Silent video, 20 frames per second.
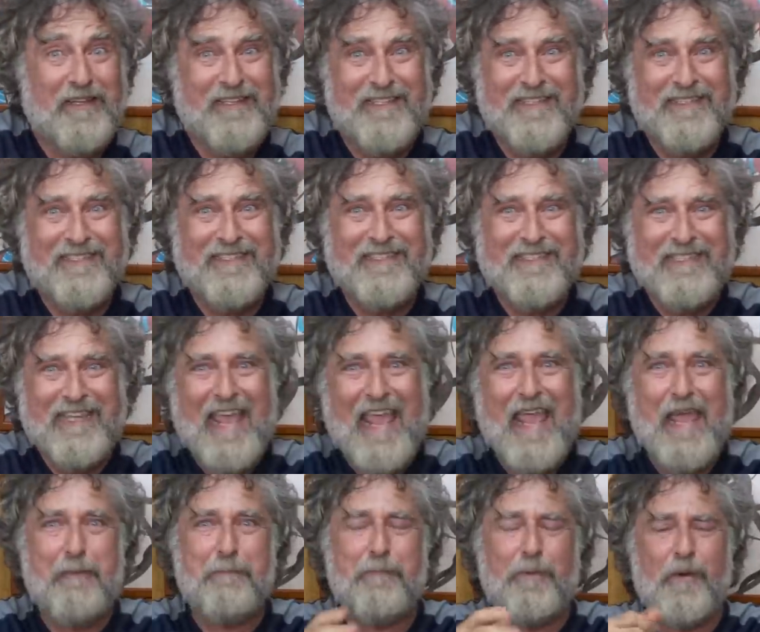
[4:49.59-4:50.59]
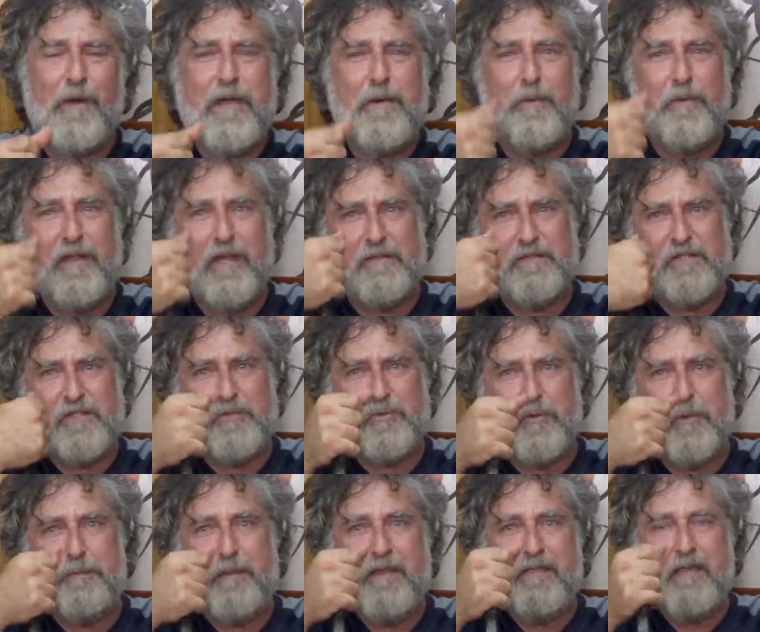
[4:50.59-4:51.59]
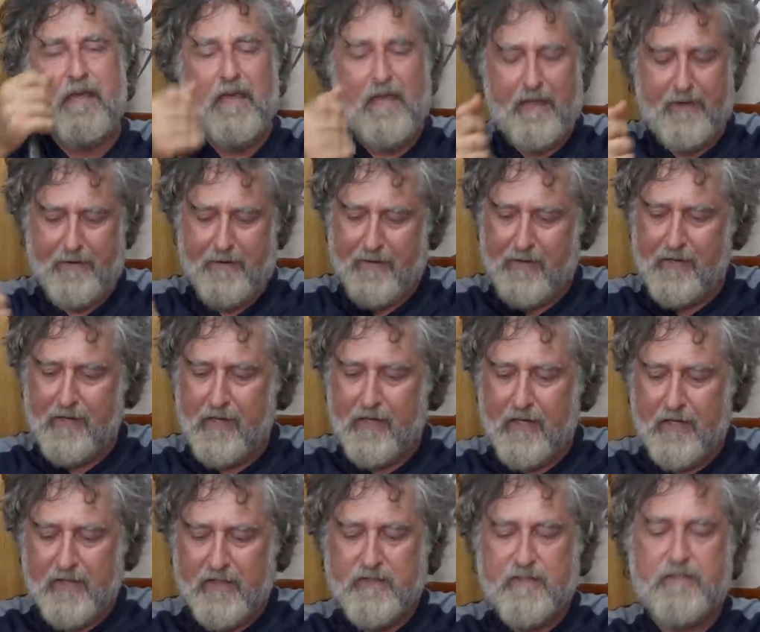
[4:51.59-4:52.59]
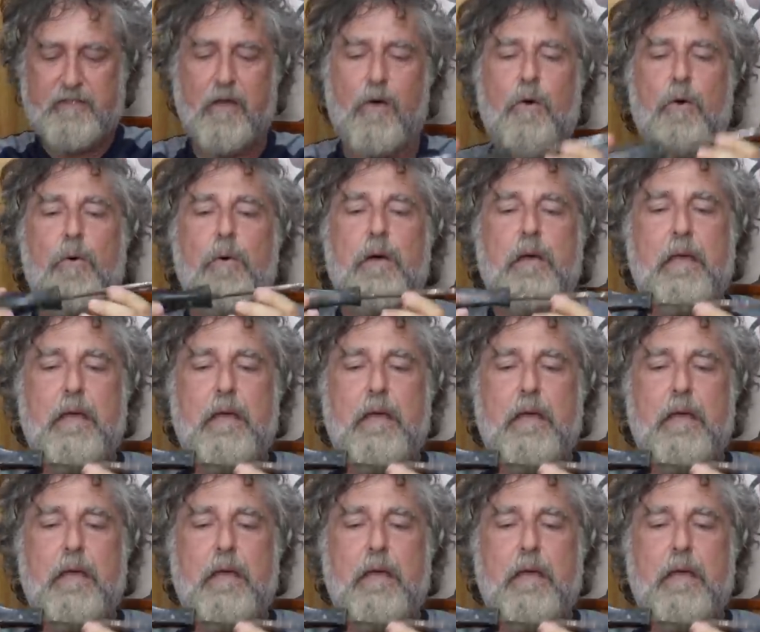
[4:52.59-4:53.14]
just can't break without stripping the head. So,